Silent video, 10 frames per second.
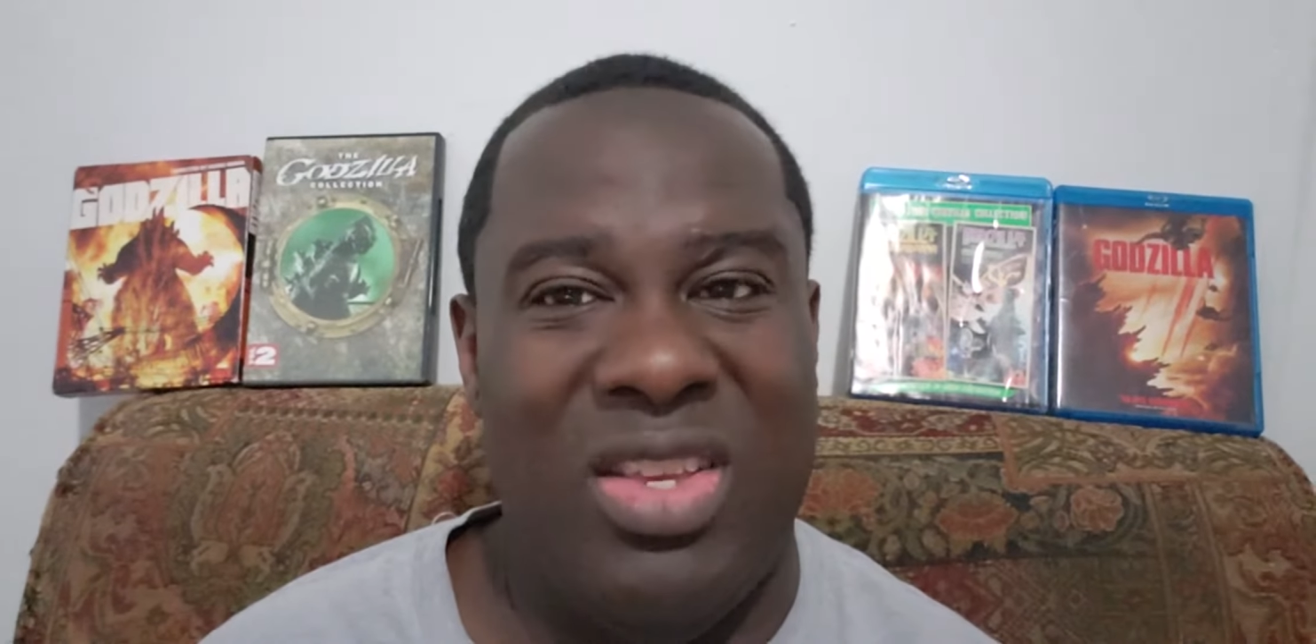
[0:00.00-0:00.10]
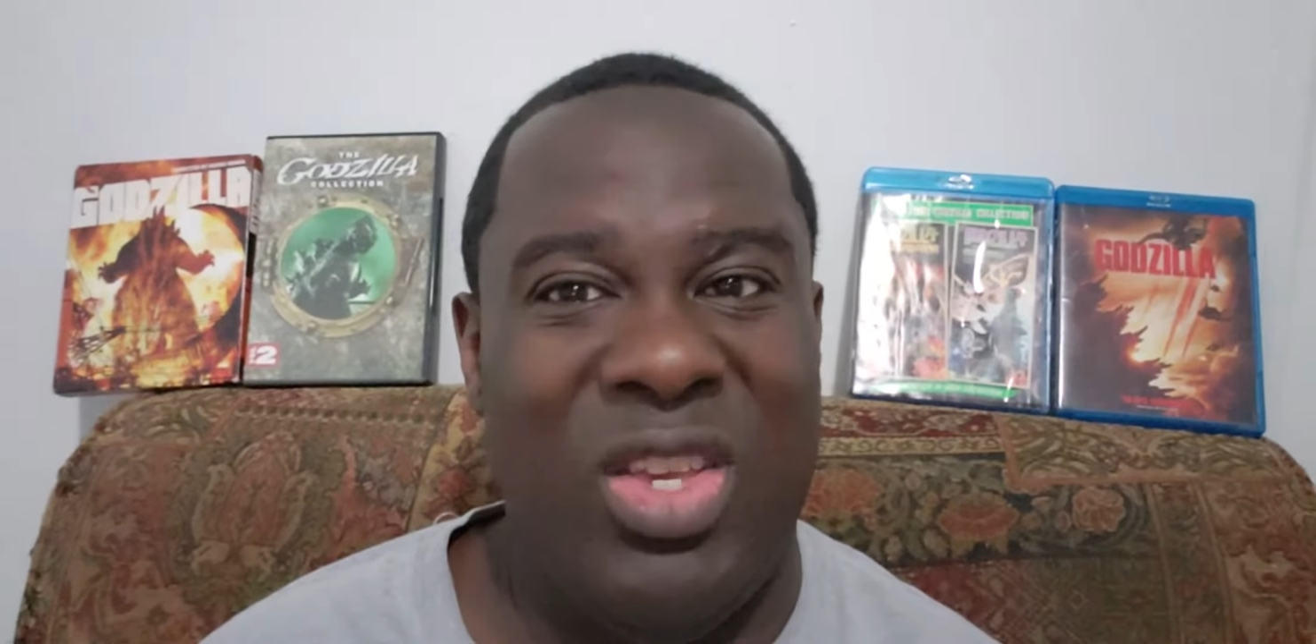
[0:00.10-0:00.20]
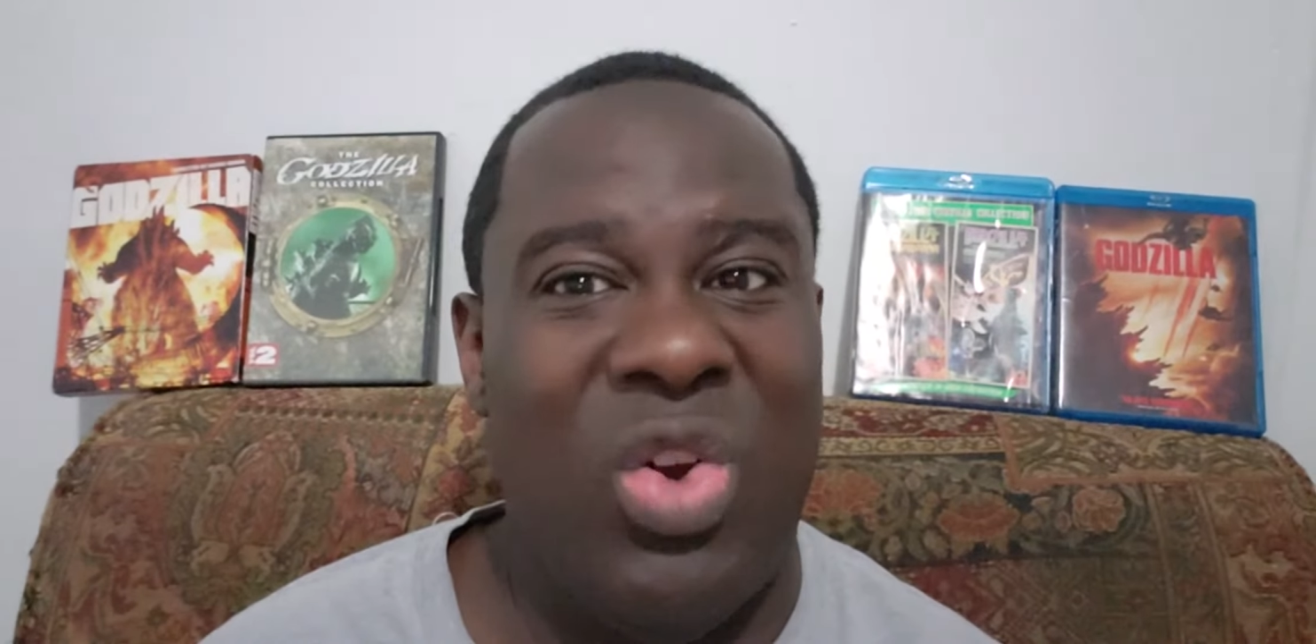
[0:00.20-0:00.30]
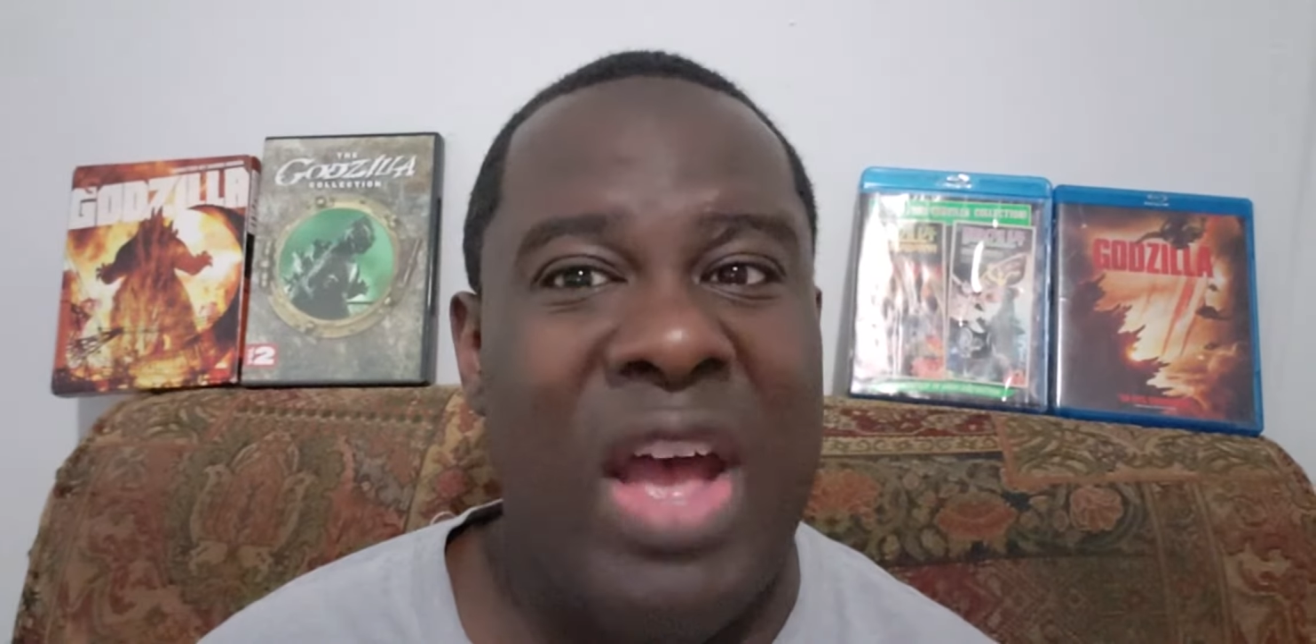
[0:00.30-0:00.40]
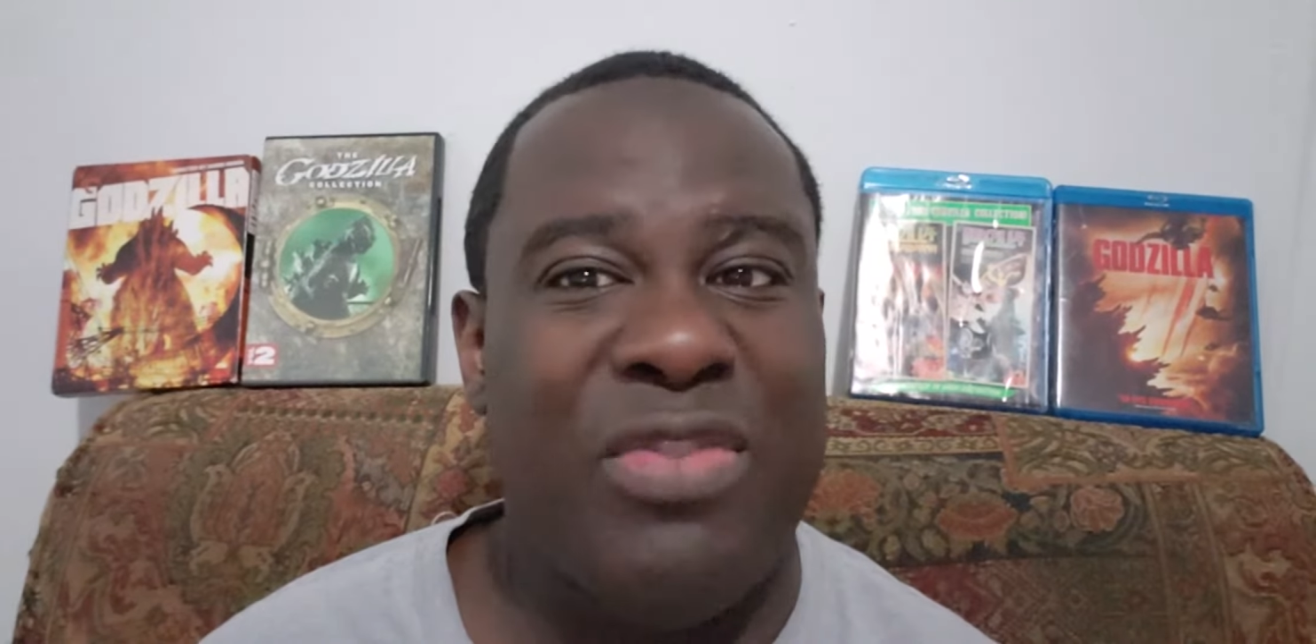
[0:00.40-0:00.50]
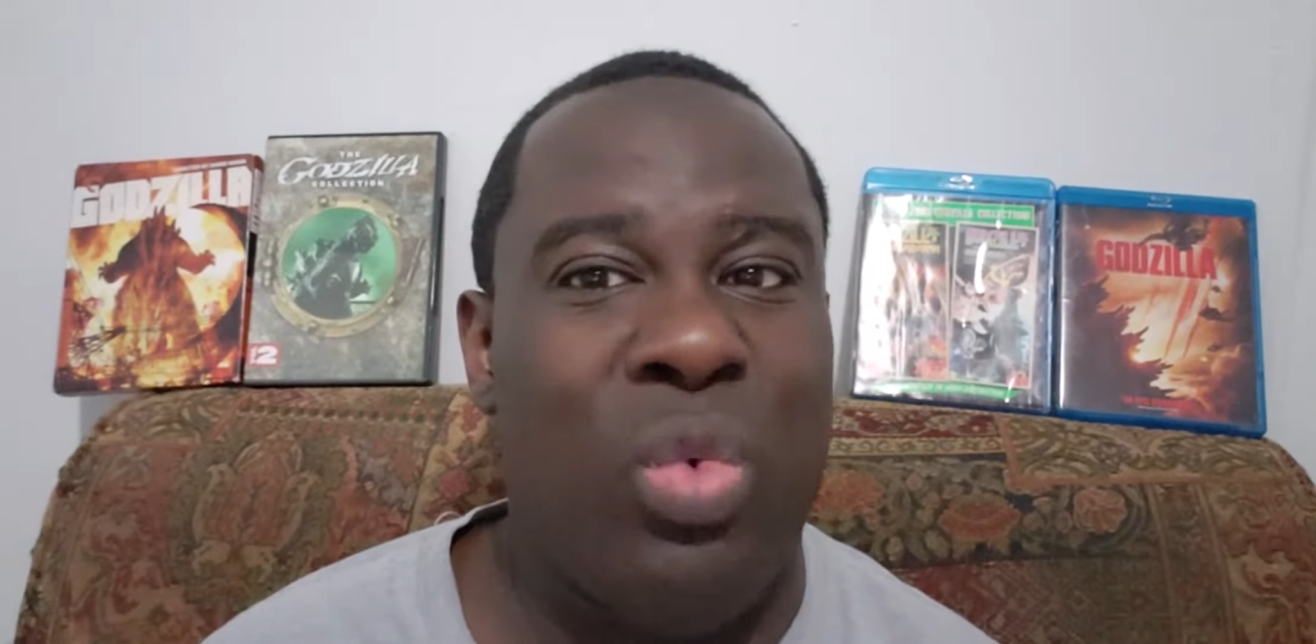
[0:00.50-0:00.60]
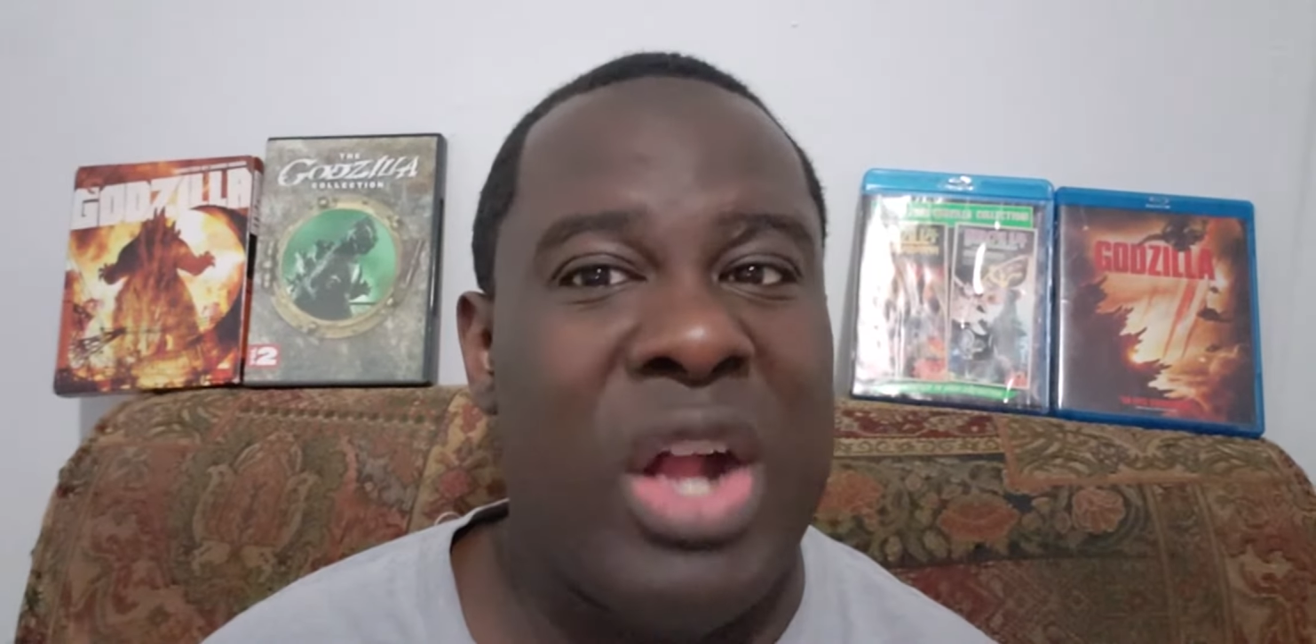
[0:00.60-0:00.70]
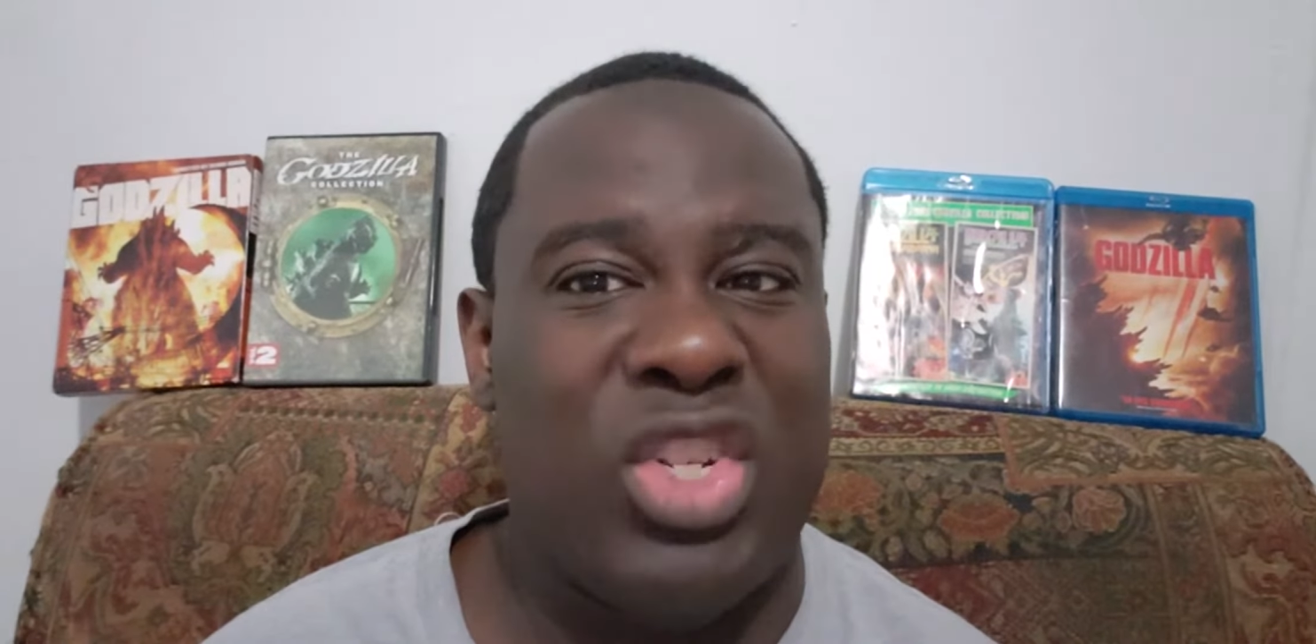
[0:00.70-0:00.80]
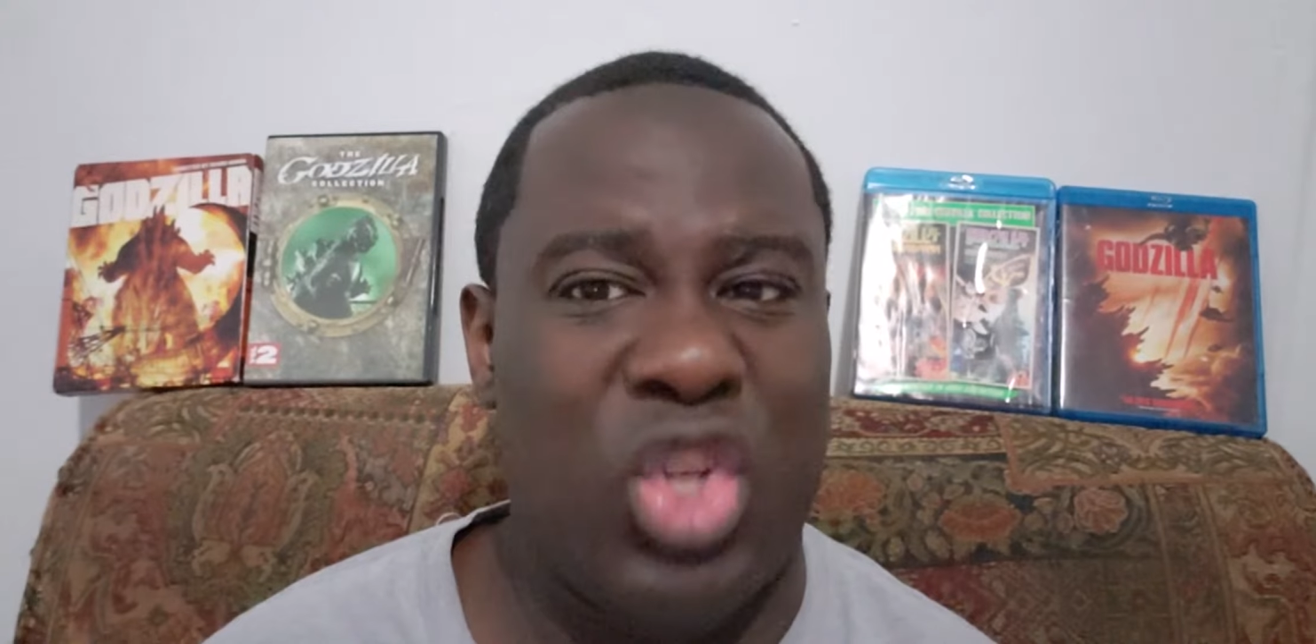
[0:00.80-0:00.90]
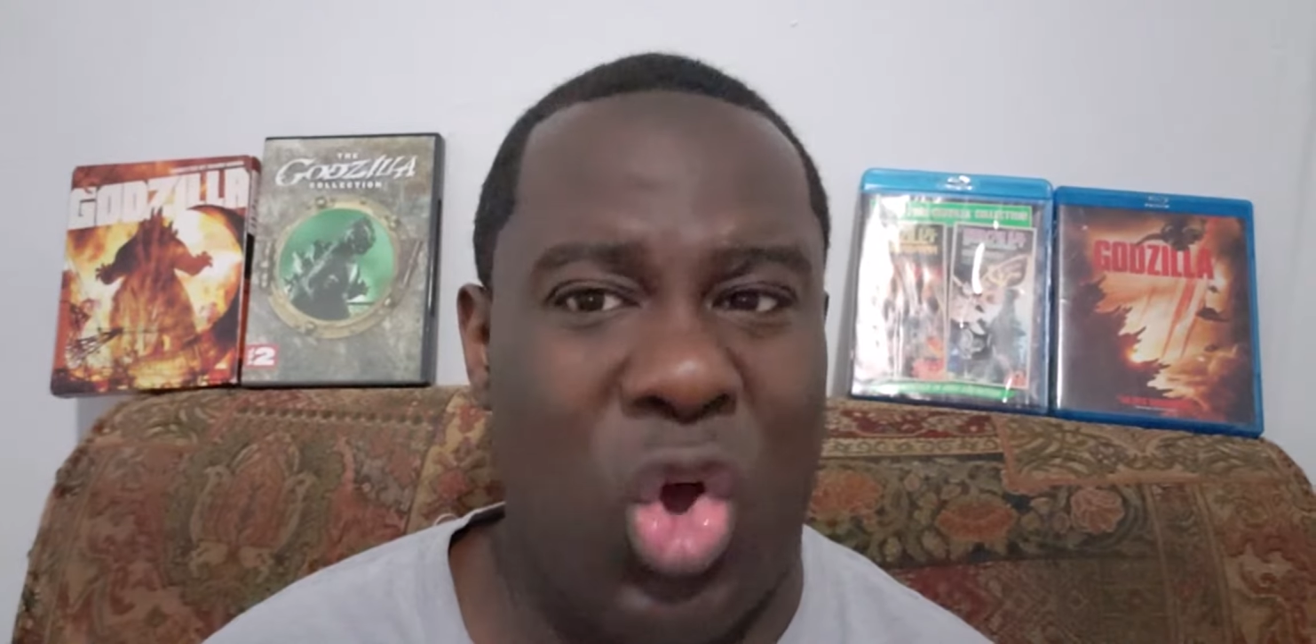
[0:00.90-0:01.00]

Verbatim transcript: you don't have to watch the